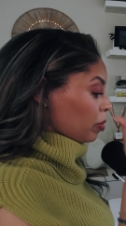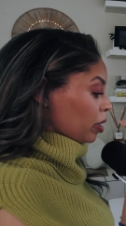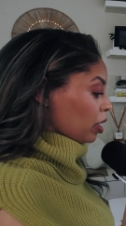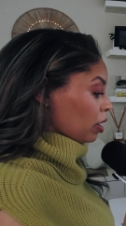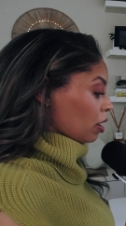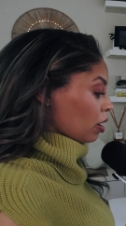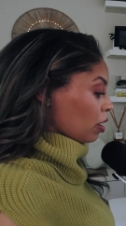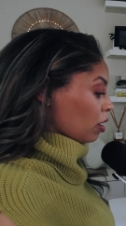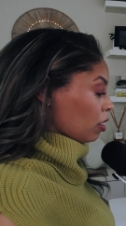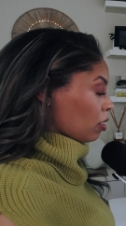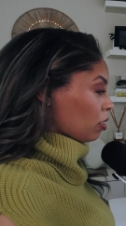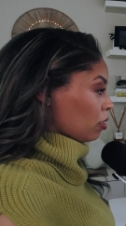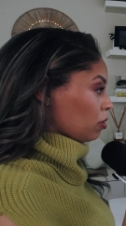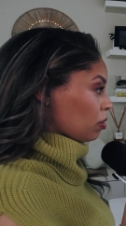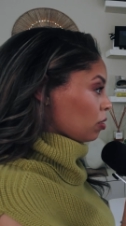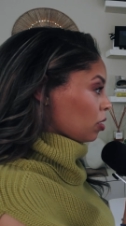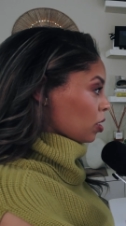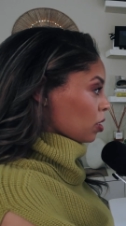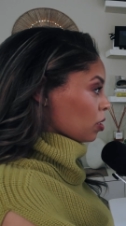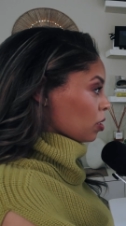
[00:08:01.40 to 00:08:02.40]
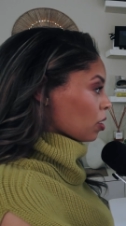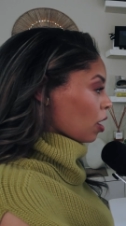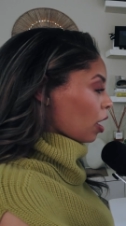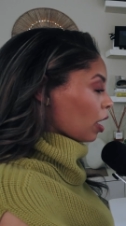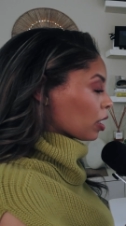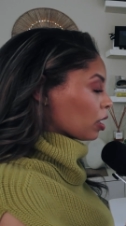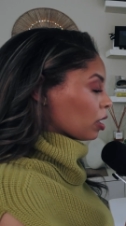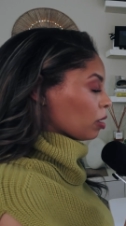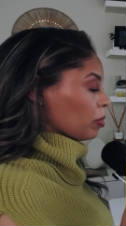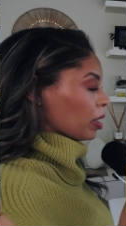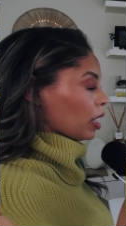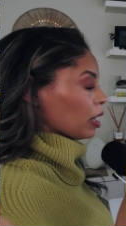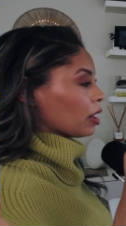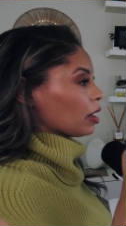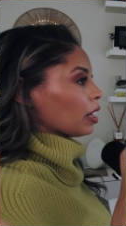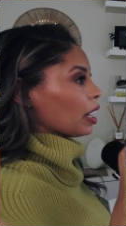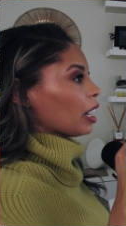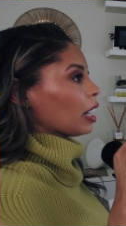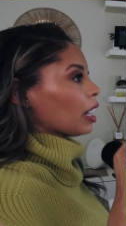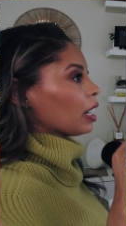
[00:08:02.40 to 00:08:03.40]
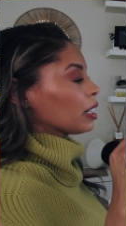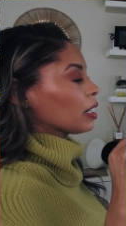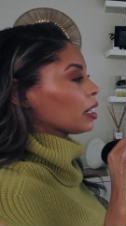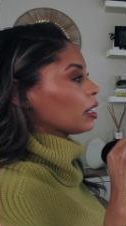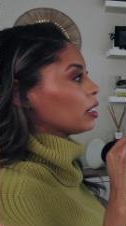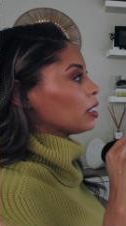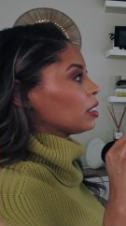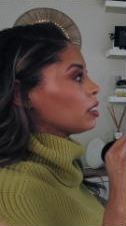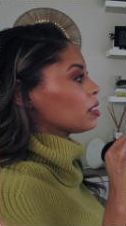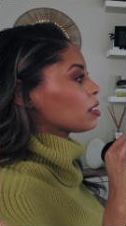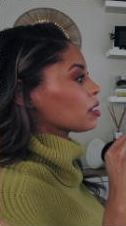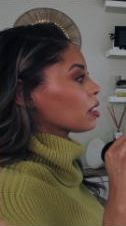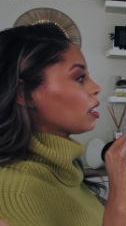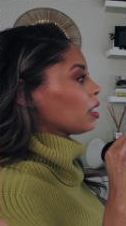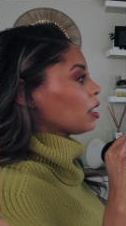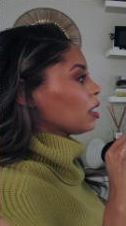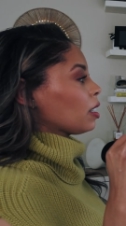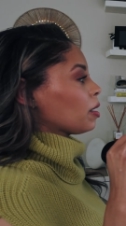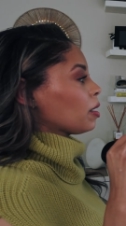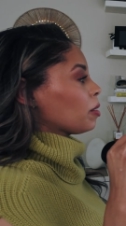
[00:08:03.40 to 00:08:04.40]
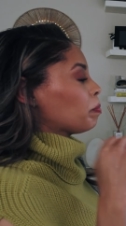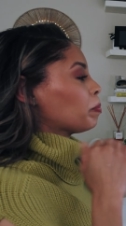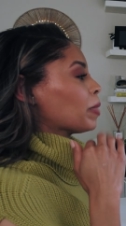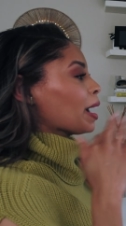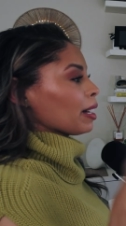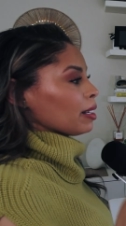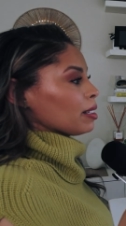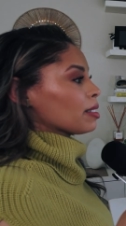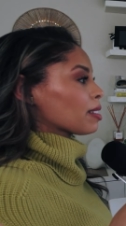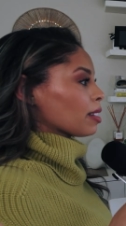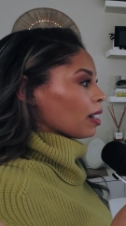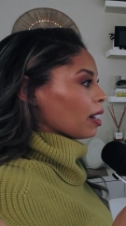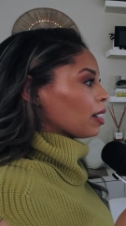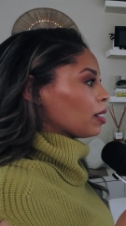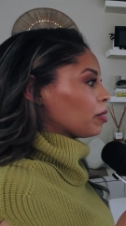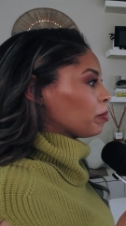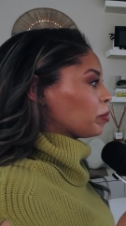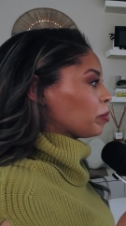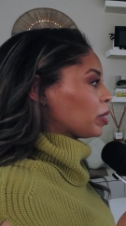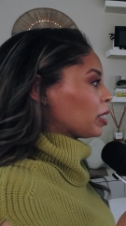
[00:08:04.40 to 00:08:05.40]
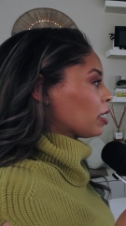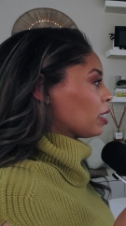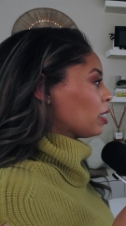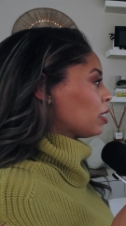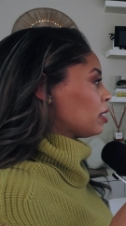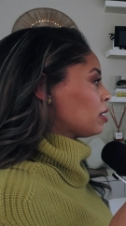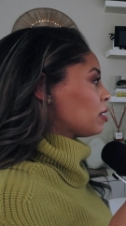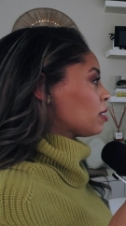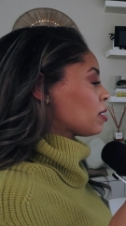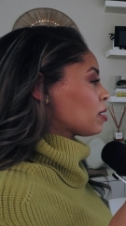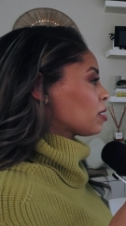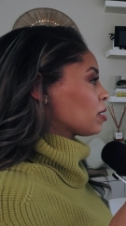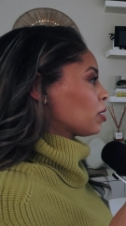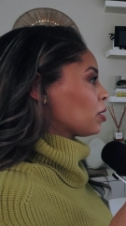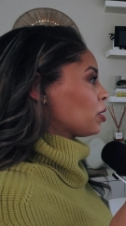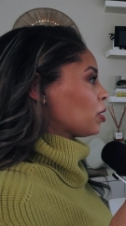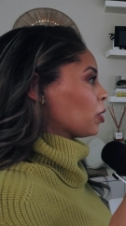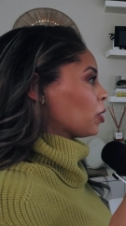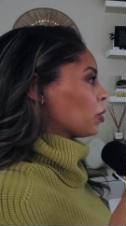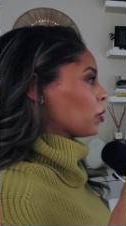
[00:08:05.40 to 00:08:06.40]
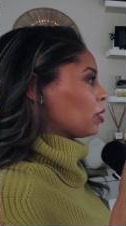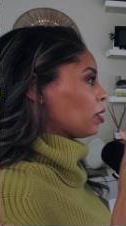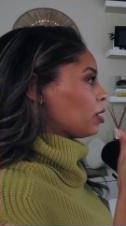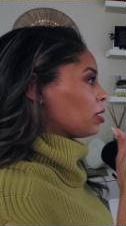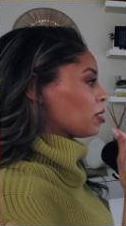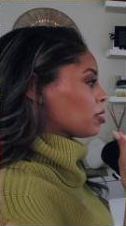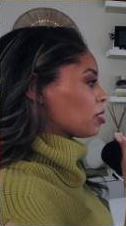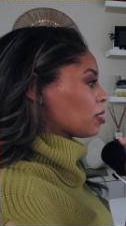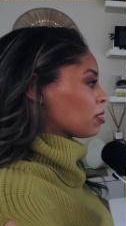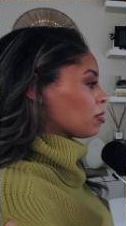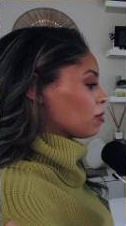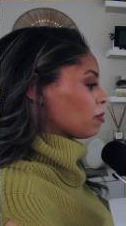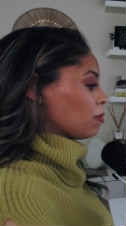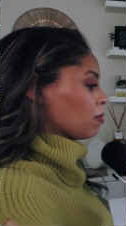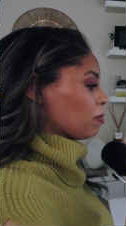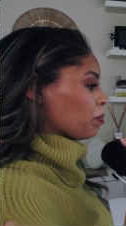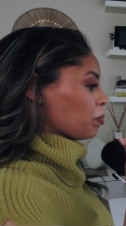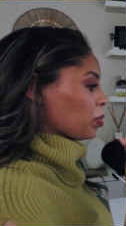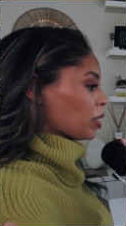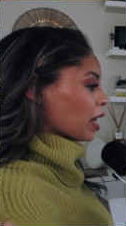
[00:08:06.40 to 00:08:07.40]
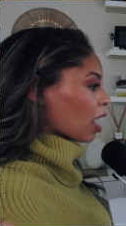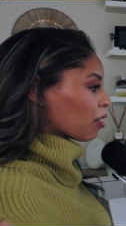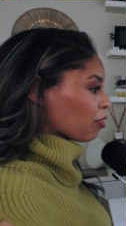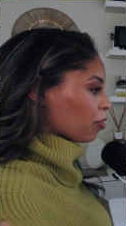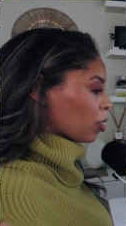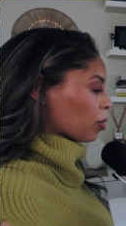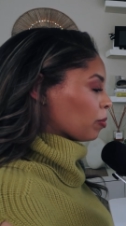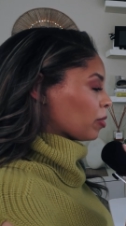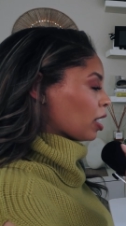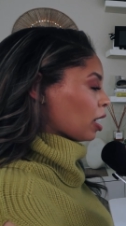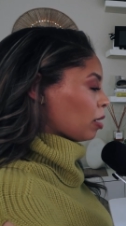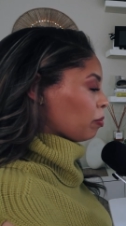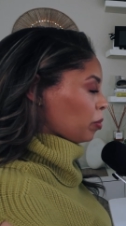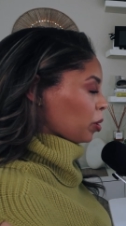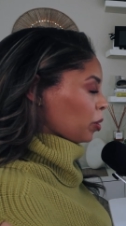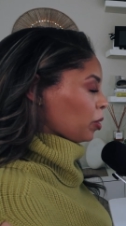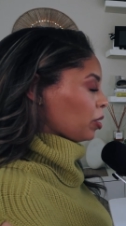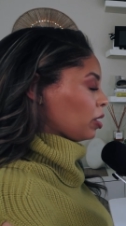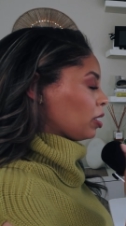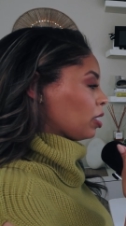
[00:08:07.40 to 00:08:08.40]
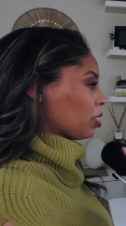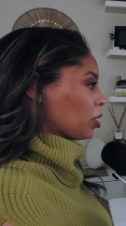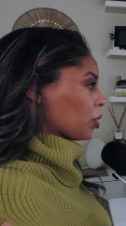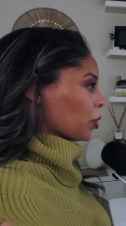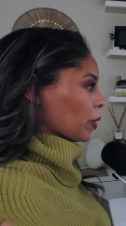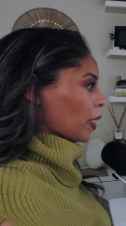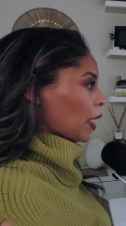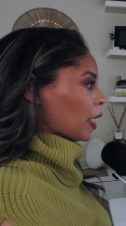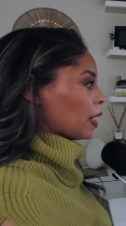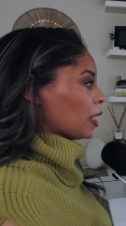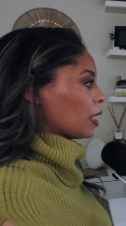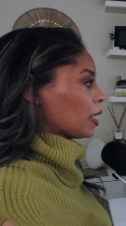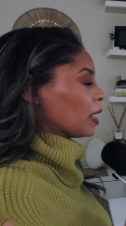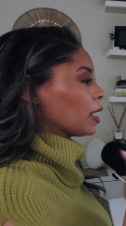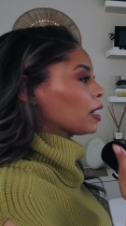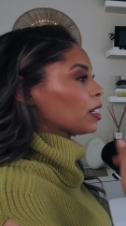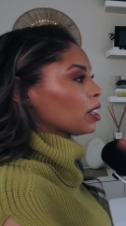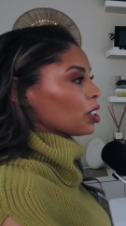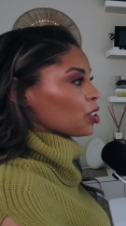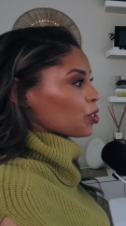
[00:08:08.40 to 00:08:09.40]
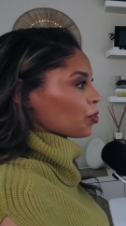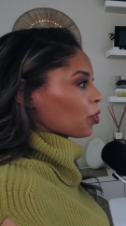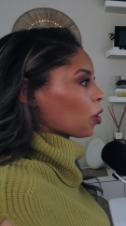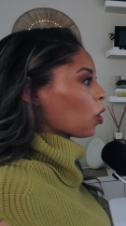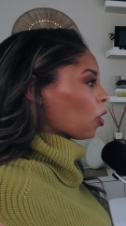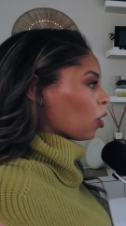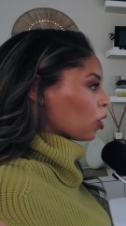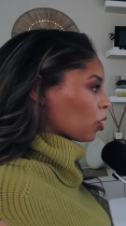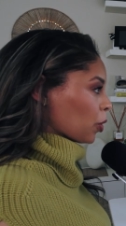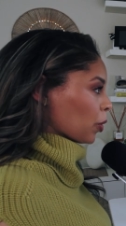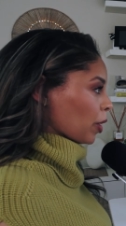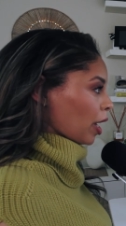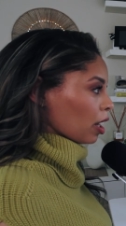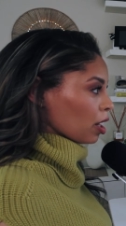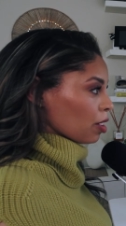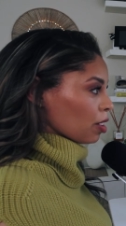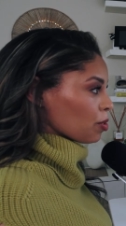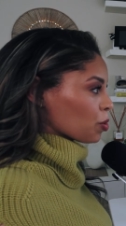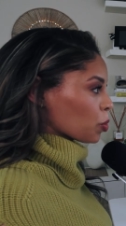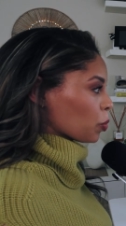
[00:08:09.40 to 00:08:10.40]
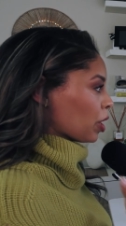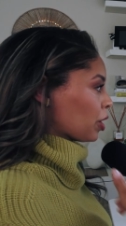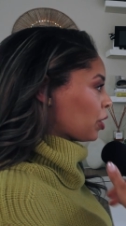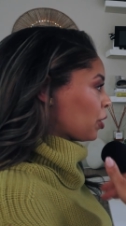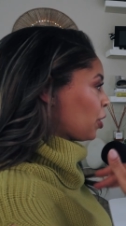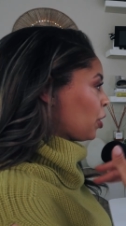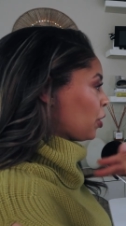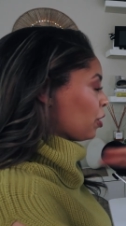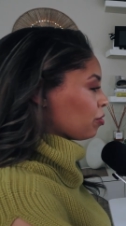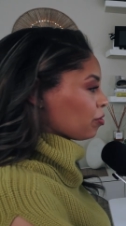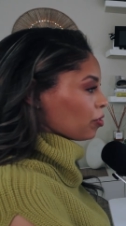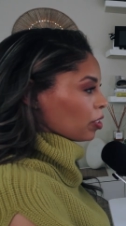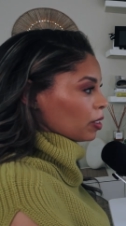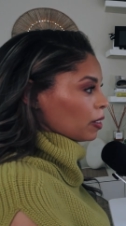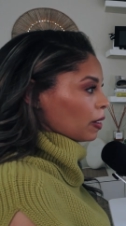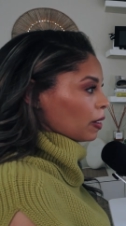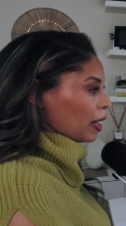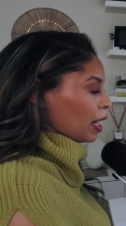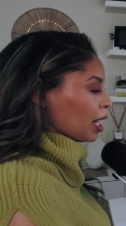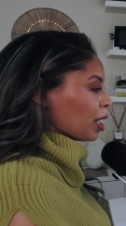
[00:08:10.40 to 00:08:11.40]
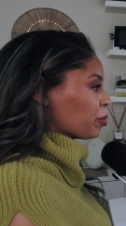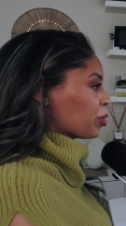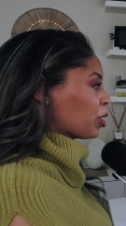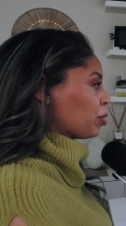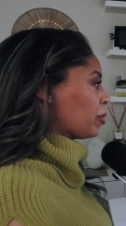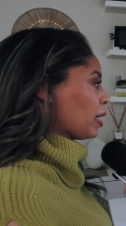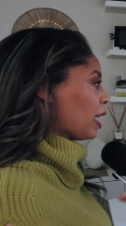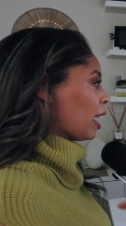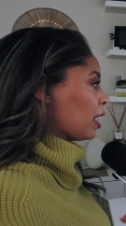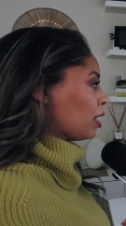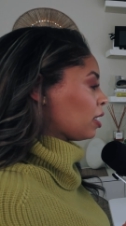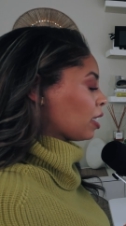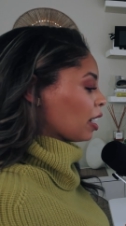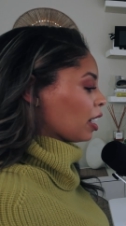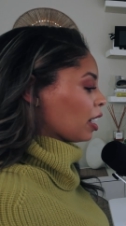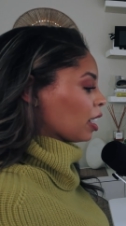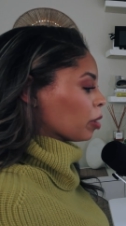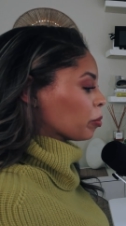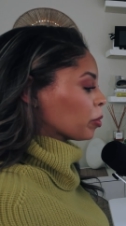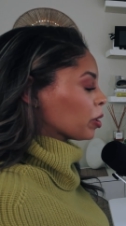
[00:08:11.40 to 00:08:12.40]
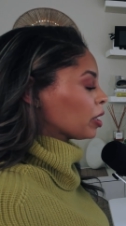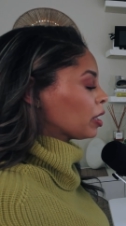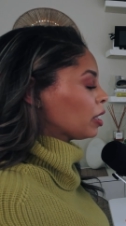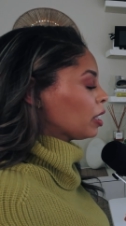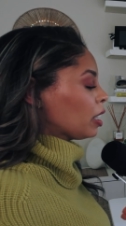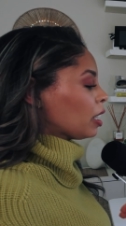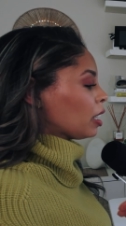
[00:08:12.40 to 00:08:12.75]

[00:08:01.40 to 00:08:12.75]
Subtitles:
bit, though, just talking about that, is mindset, because, this platform that I'm building and creating, it is for all creatives, whether you're in front of the camera, behind the camera.